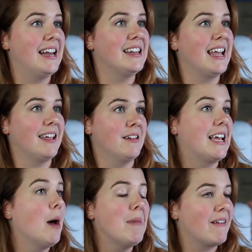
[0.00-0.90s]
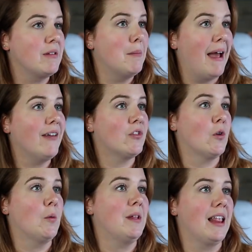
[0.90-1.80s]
and like come back from the bathroom,